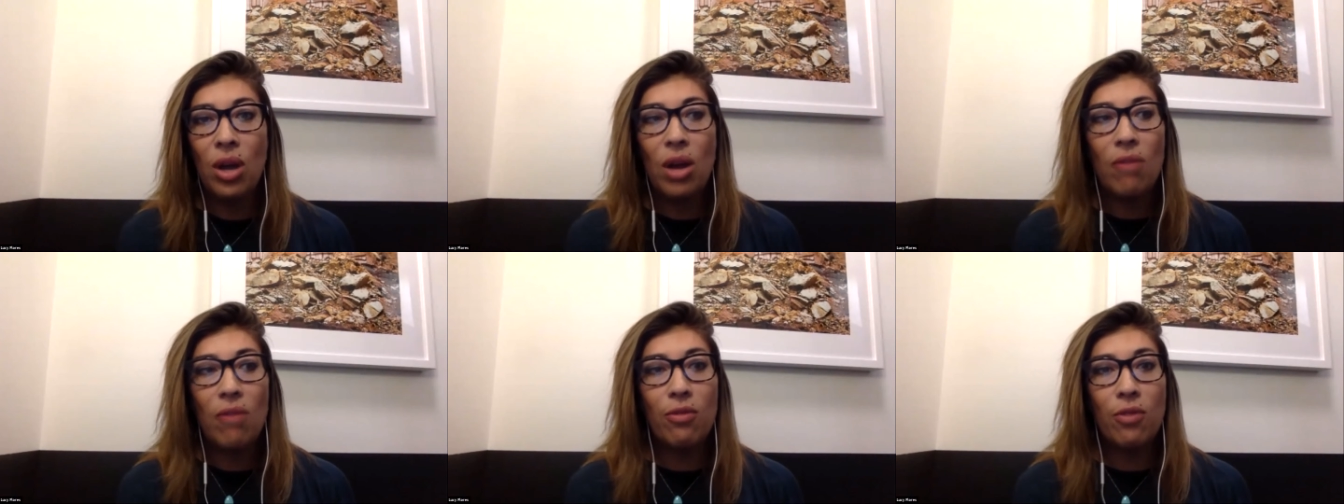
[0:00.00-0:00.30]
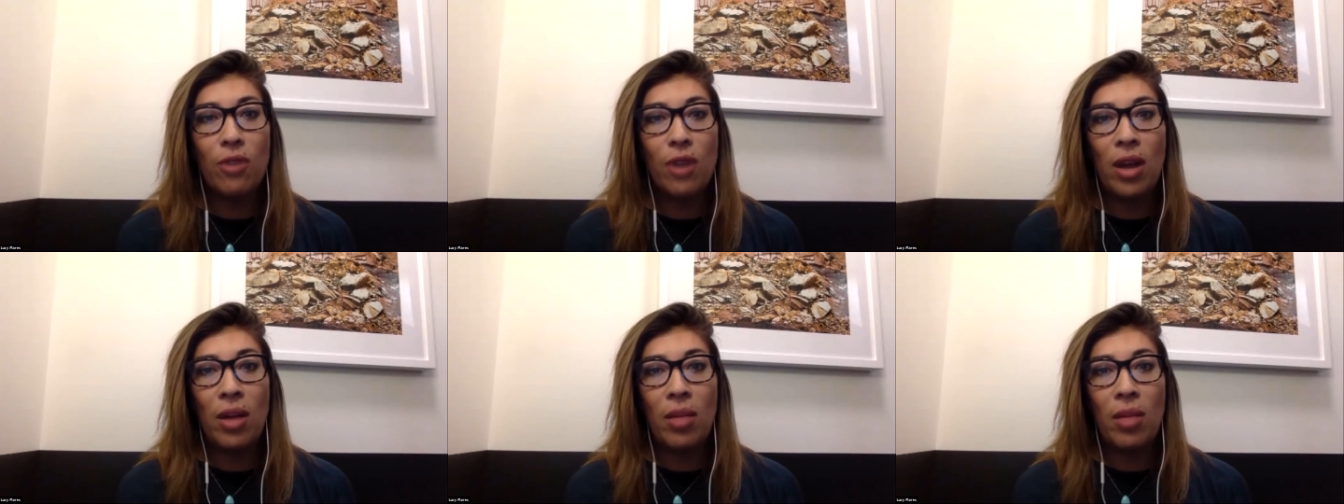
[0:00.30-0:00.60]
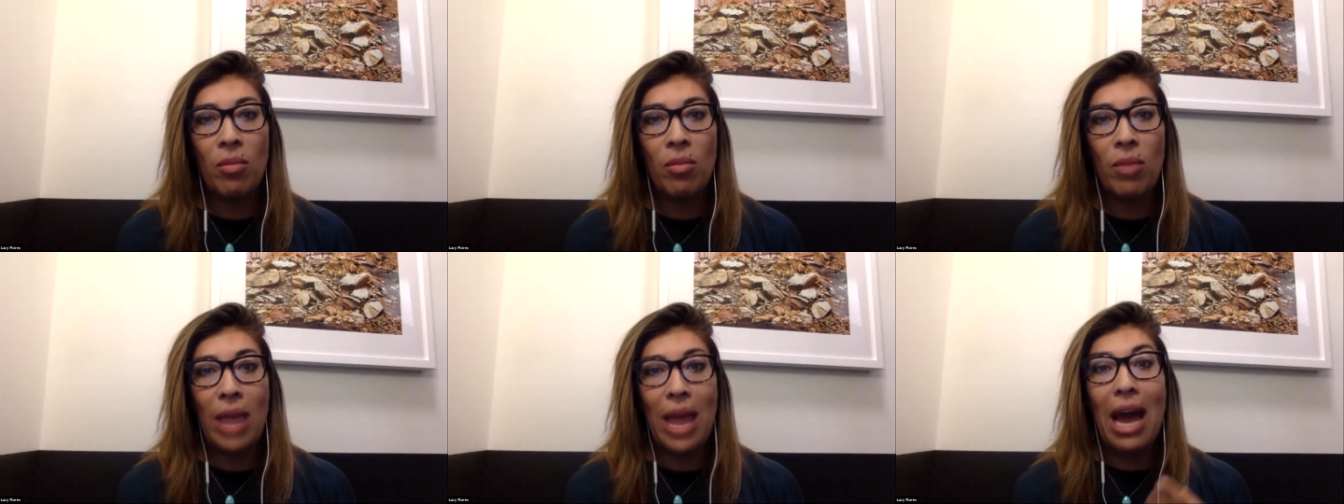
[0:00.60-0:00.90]

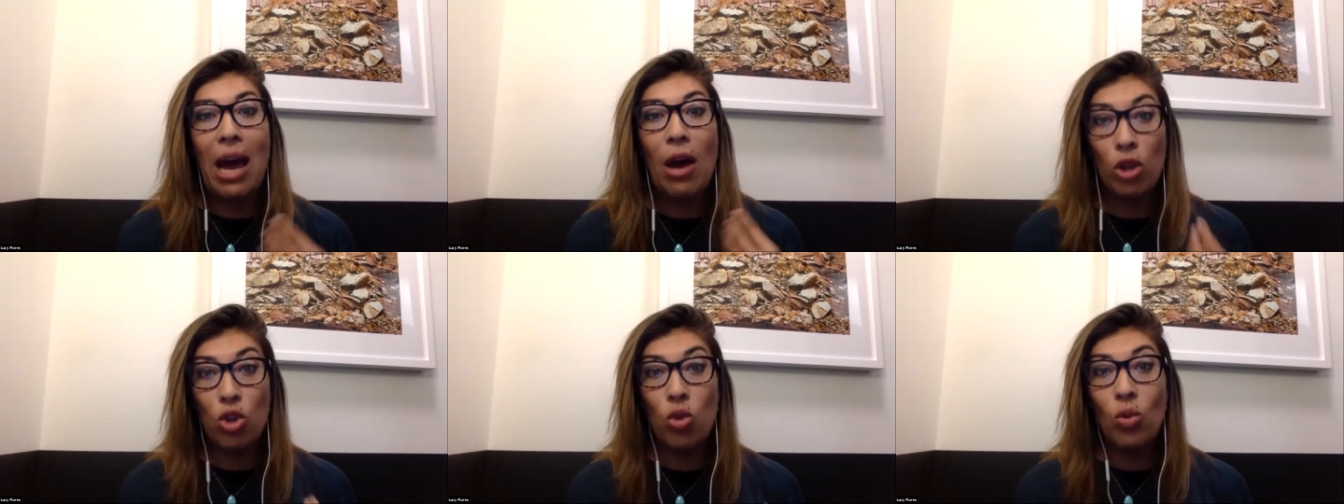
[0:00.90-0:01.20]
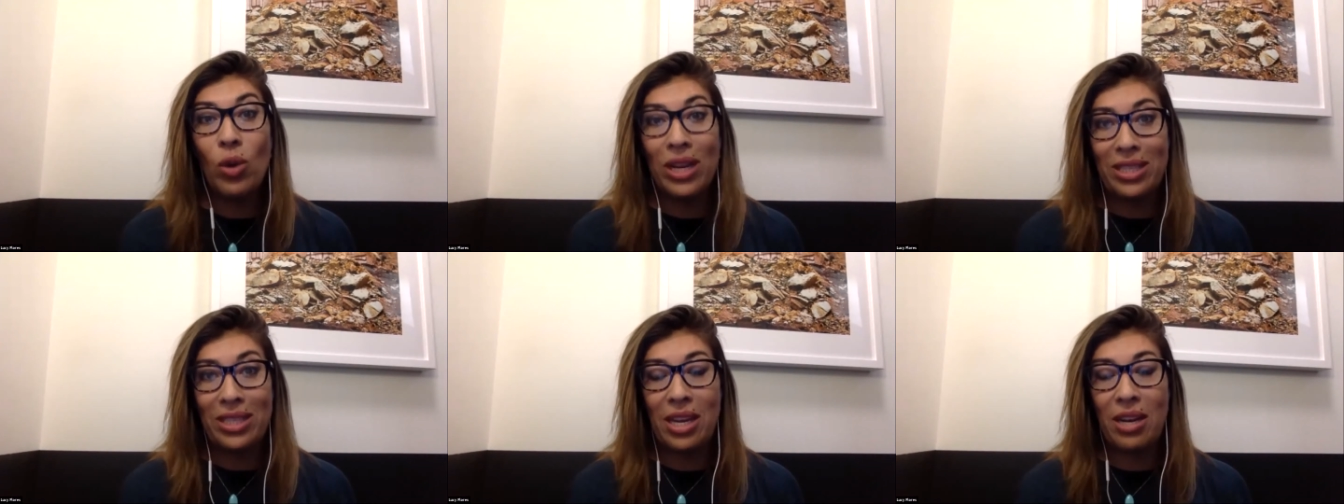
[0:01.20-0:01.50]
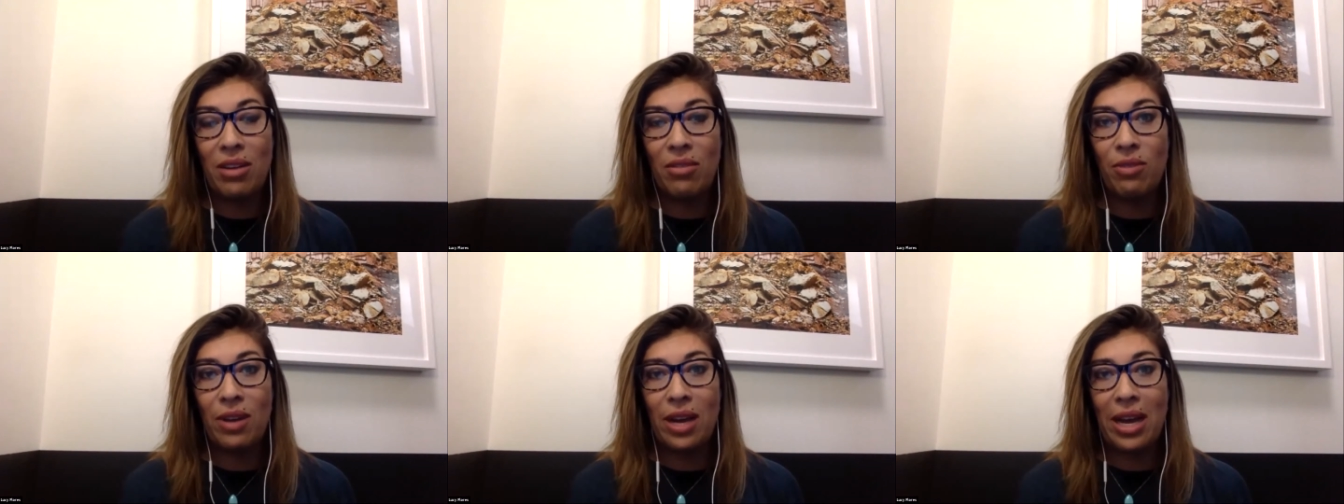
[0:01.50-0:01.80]
from how you
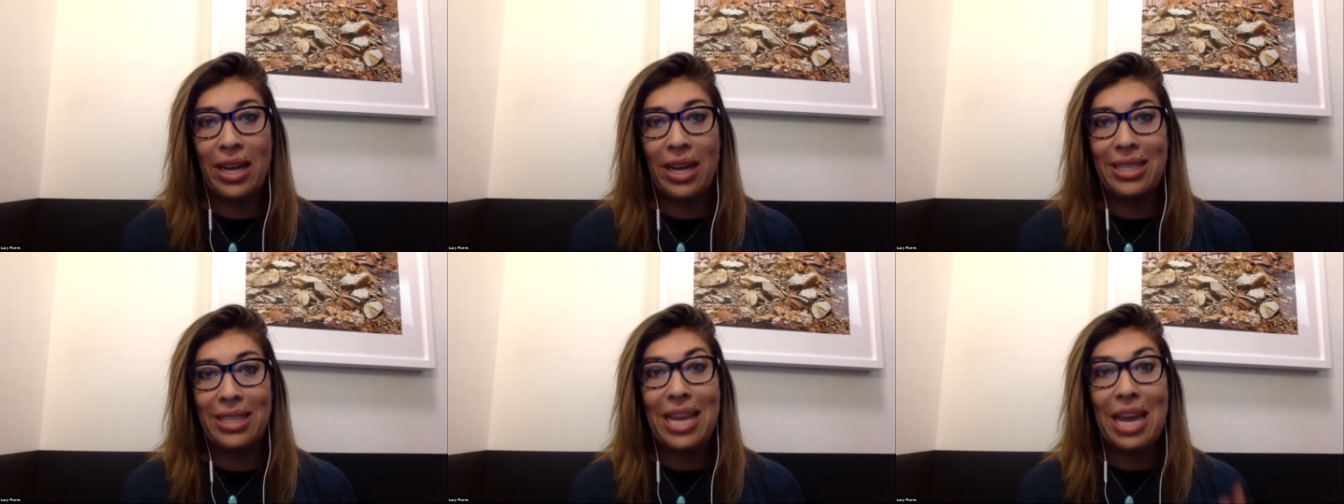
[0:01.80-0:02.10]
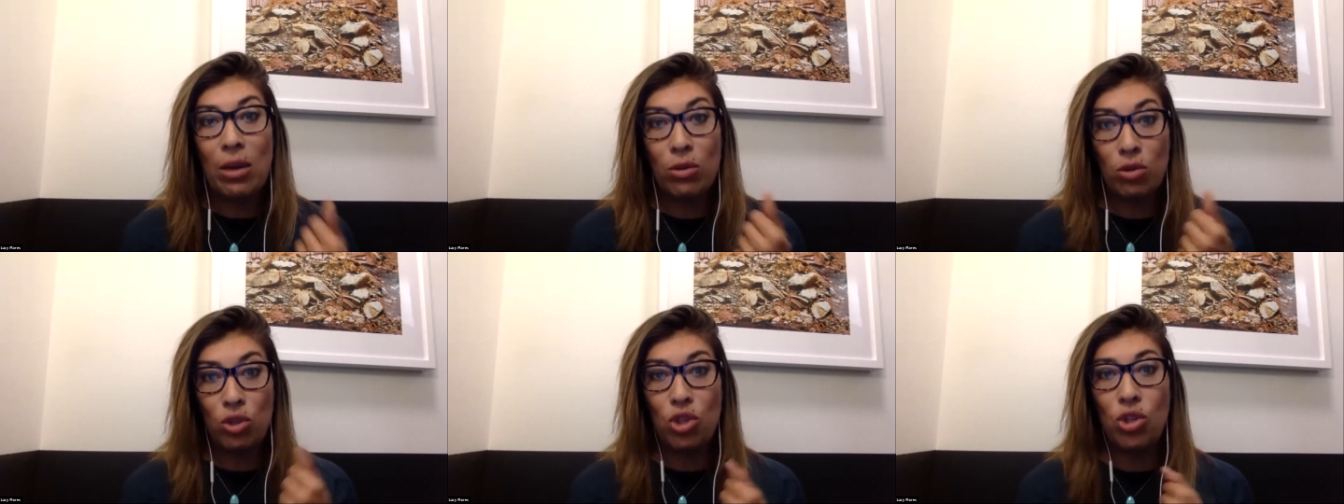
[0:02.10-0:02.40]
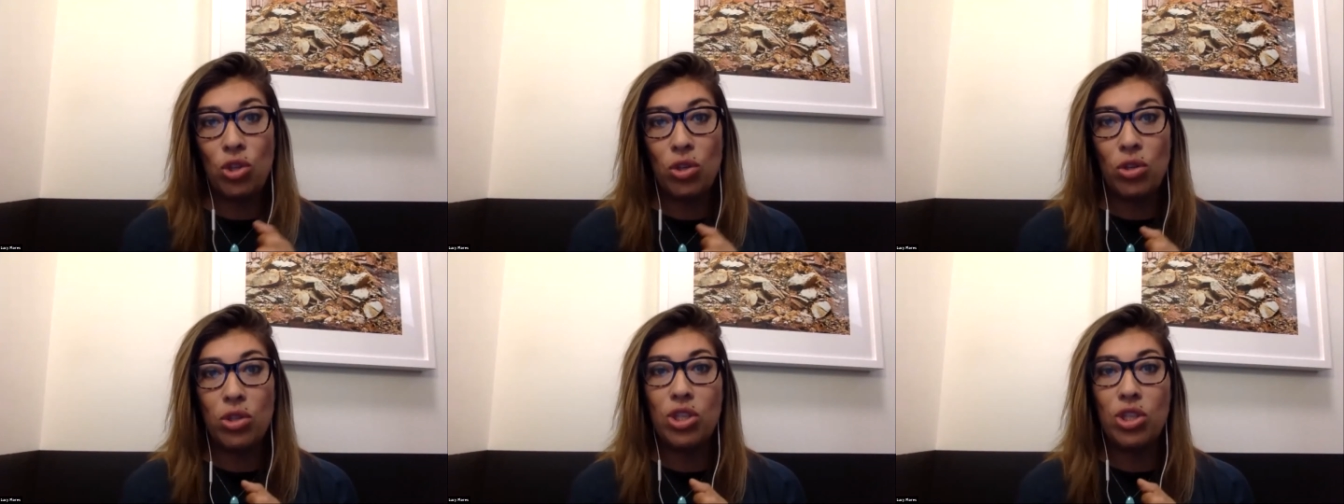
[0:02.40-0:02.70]
identify down to
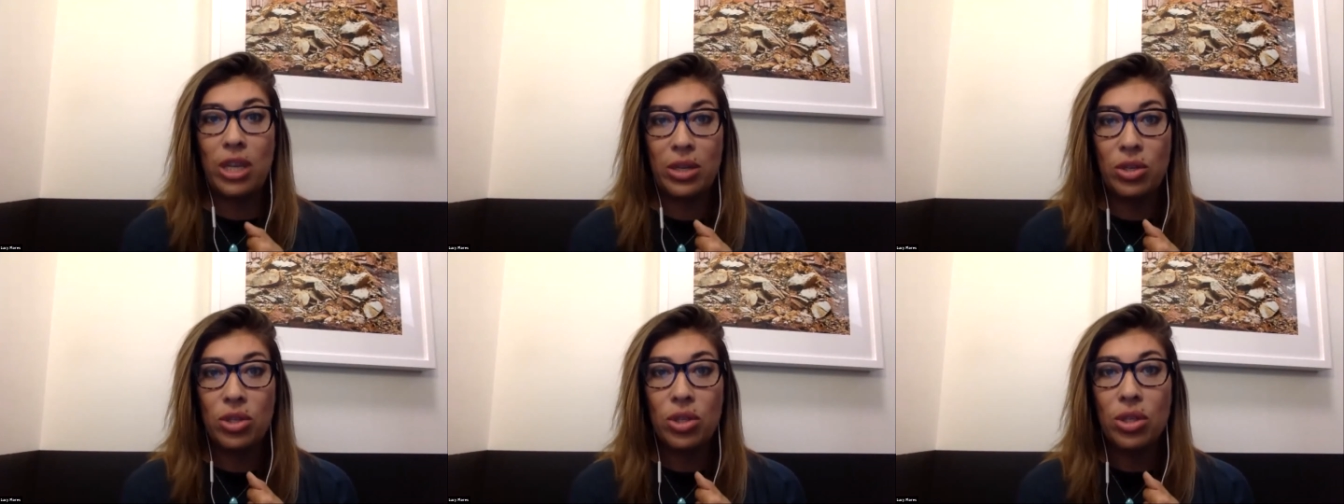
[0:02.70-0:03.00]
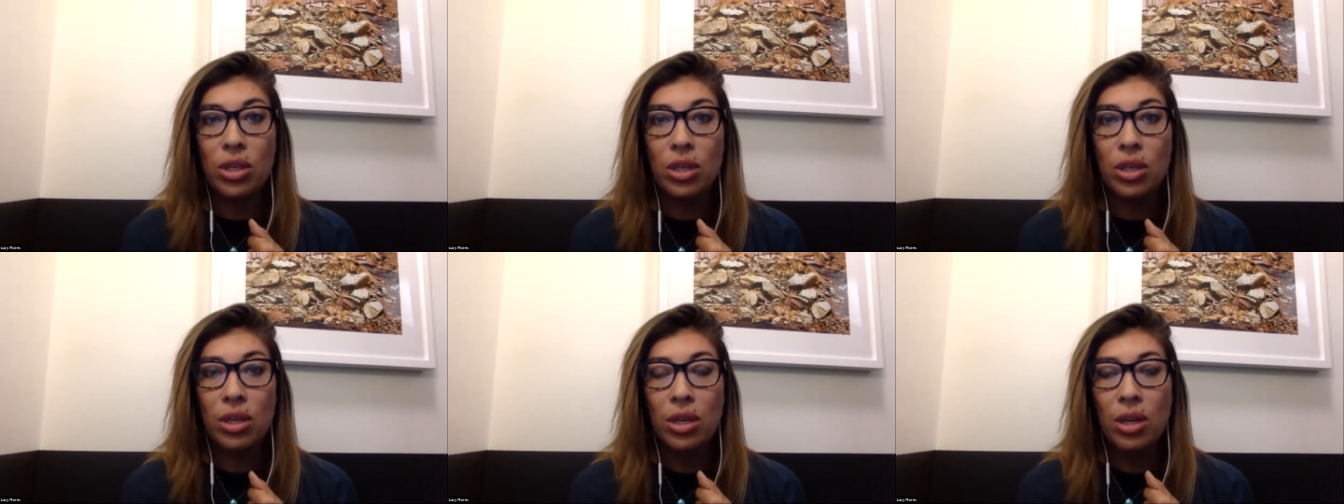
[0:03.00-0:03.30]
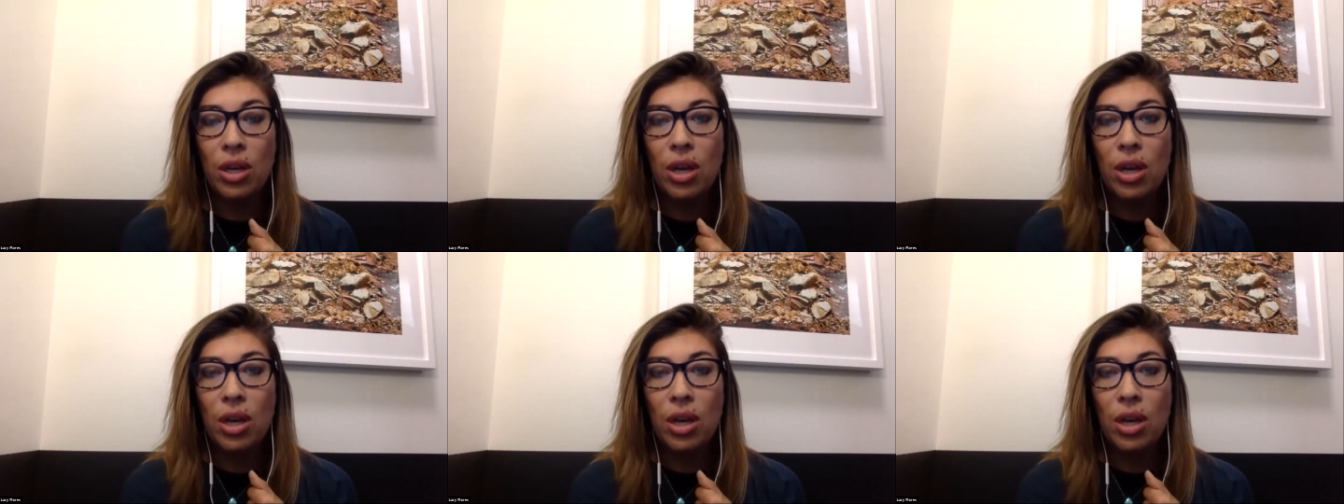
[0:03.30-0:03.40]
your gender,